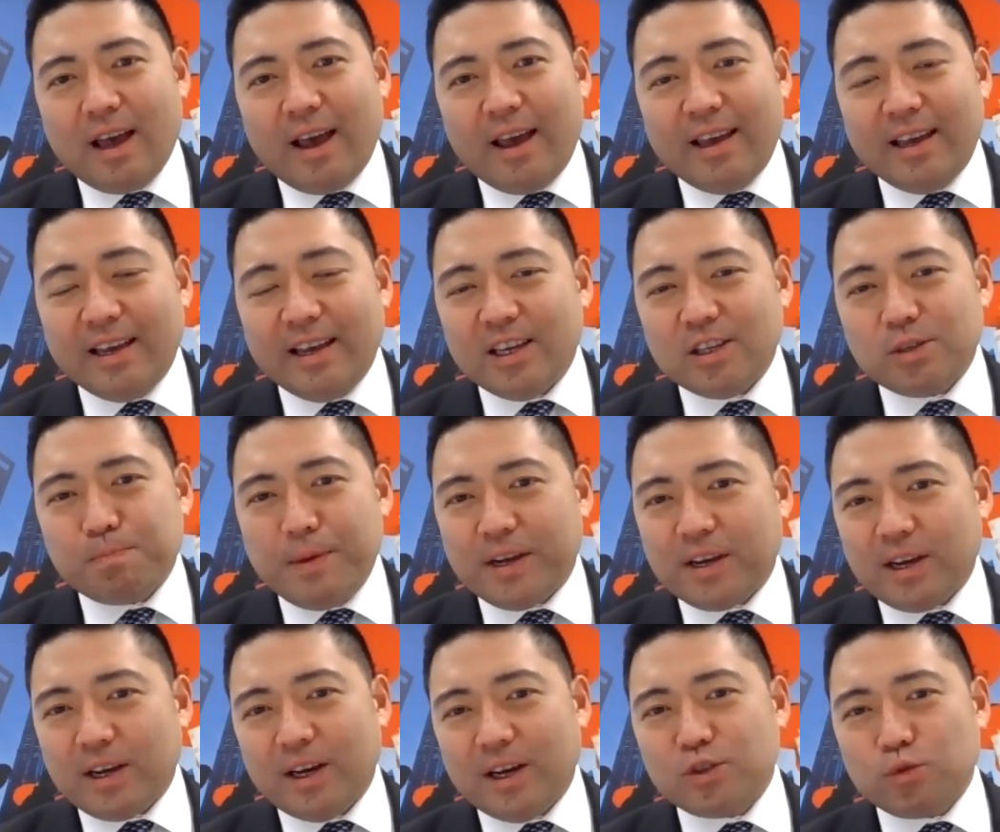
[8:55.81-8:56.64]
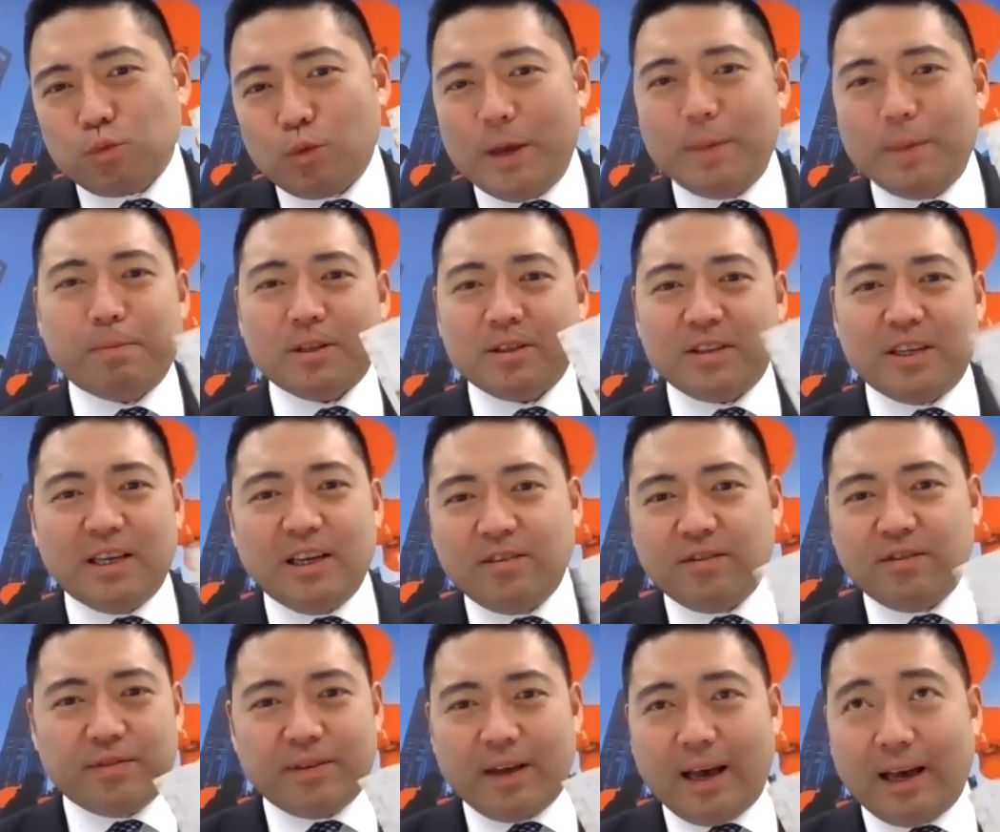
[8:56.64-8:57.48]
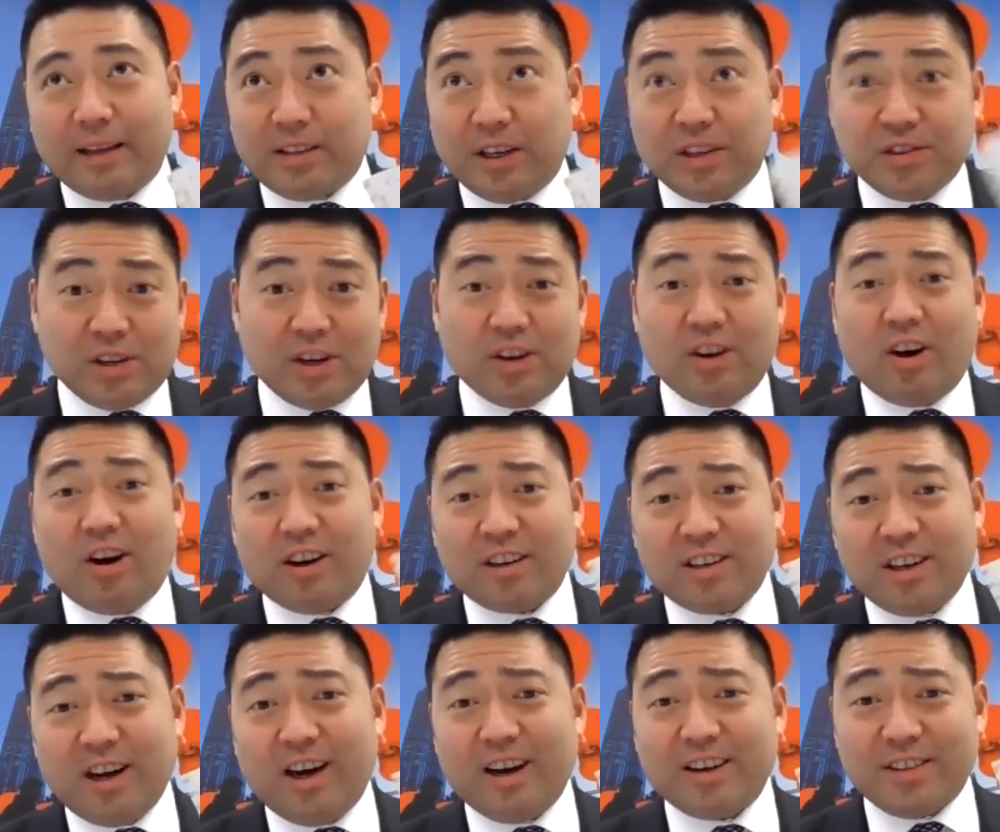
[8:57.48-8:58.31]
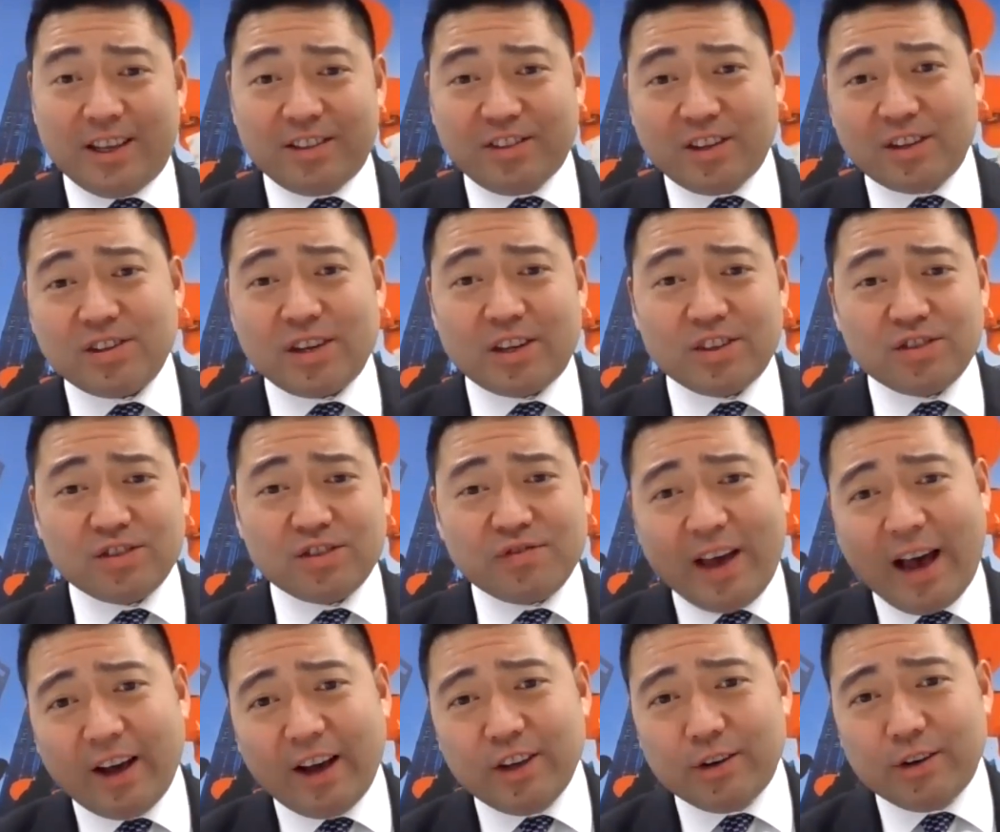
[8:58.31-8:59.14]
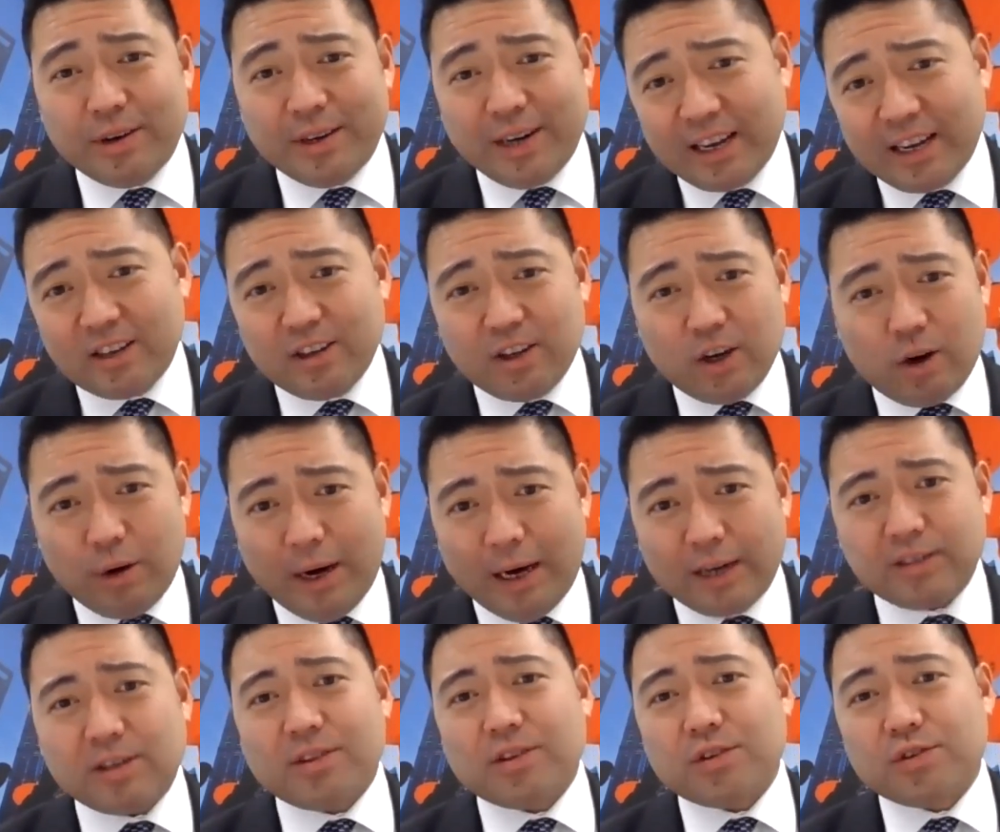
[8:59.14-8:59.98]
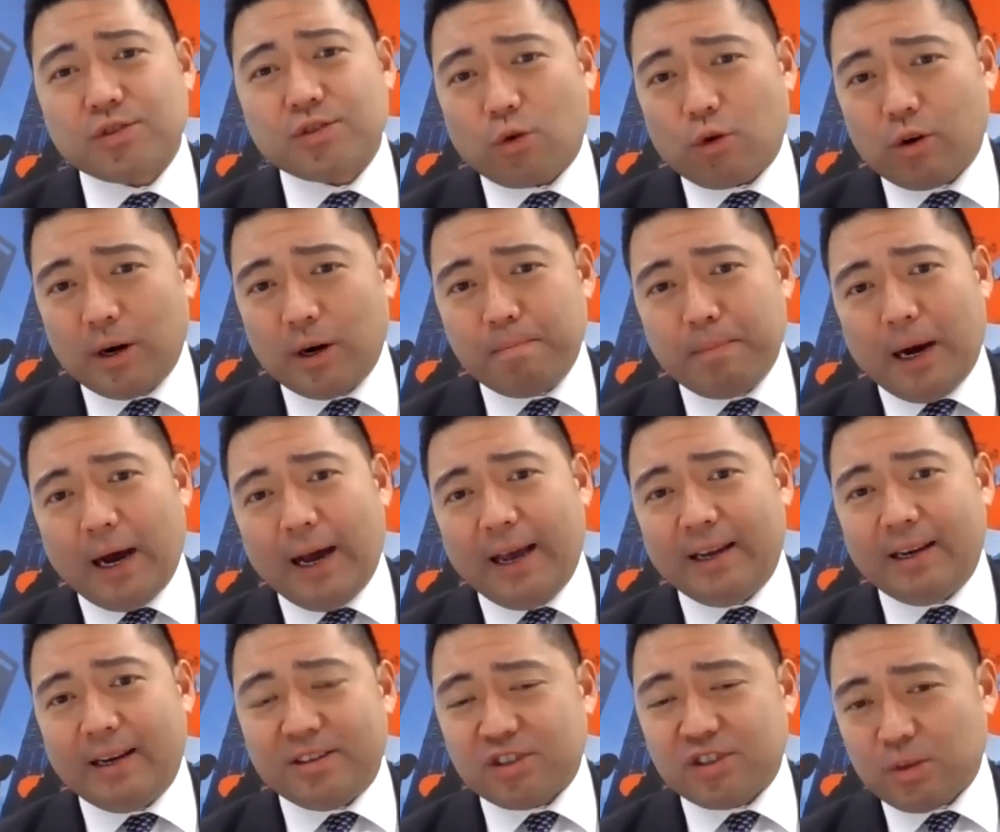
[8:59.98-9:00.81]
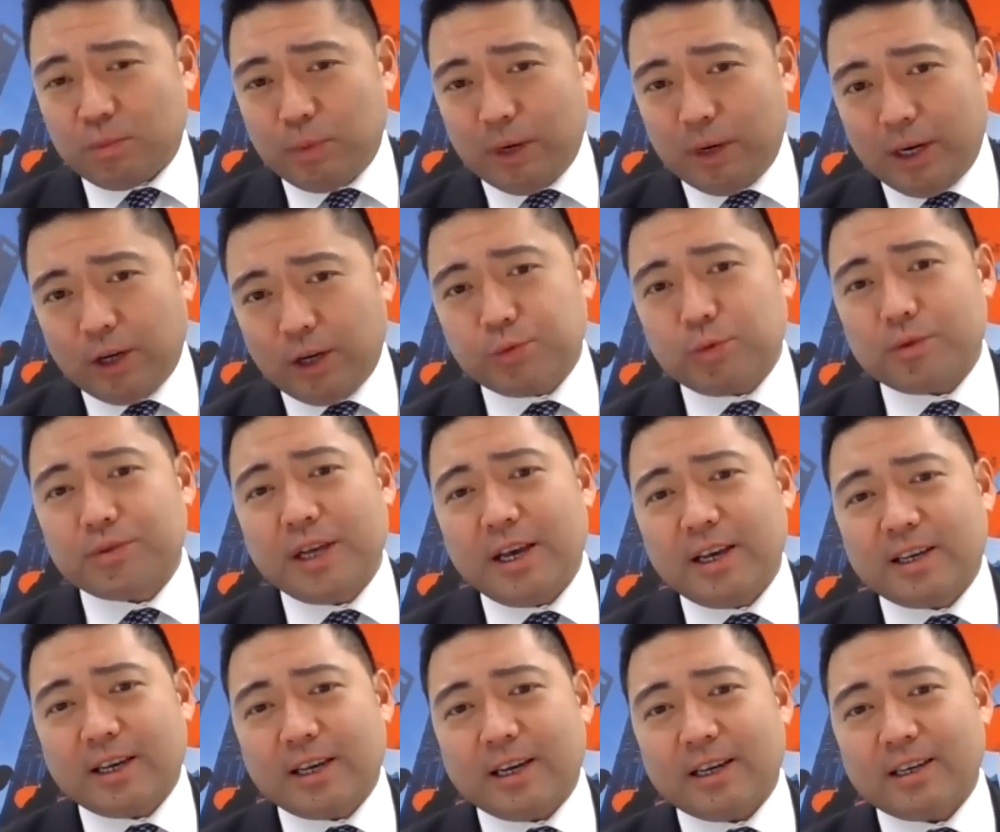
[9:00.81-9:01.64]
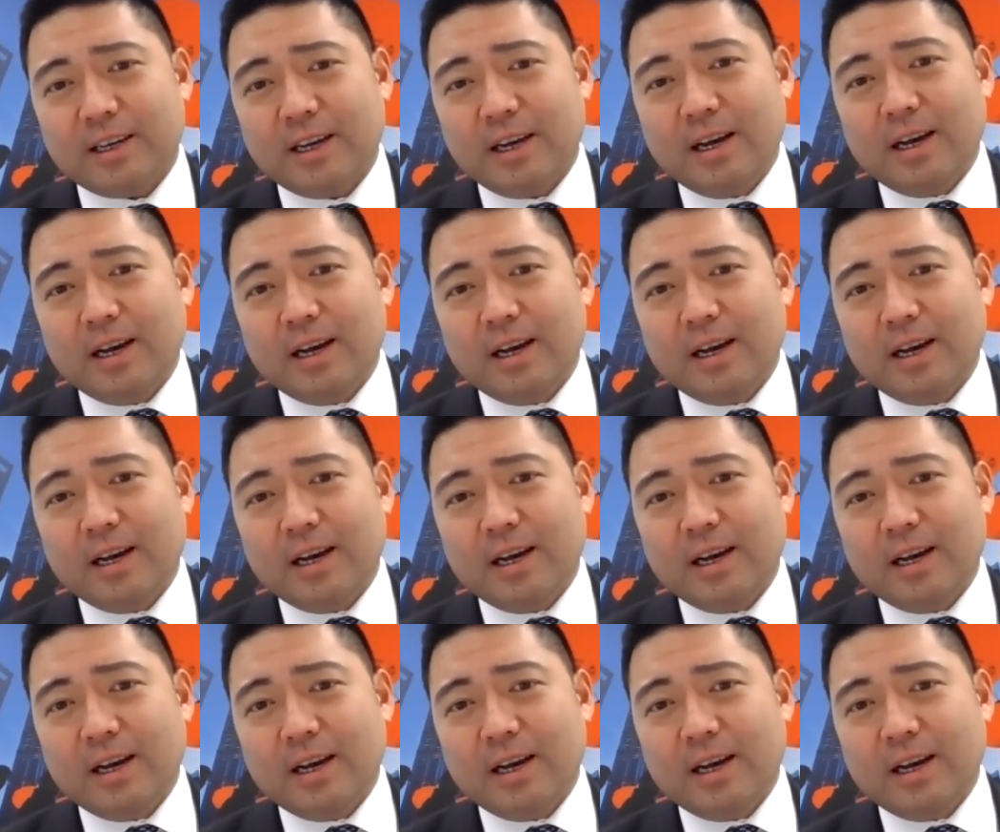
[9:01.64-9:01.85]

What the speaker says: is because we believe, at least in Hong Kong, that this has value, and I can go out to the store and buy it and someone else will take it.